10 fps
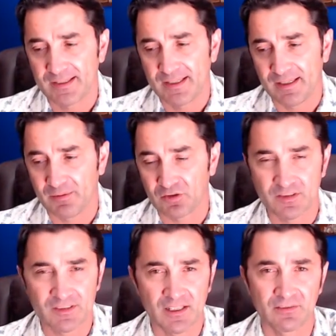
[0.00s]
because
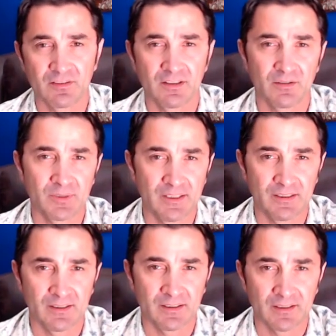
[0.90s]
it's not uh,
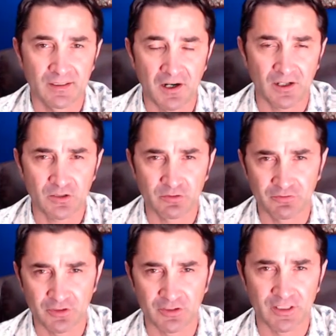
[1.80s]
really uh, hard to
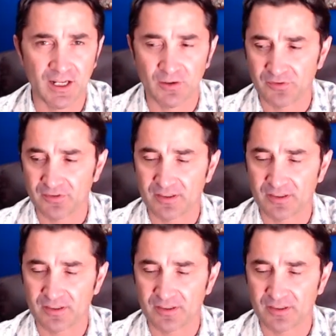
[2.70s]
figure it out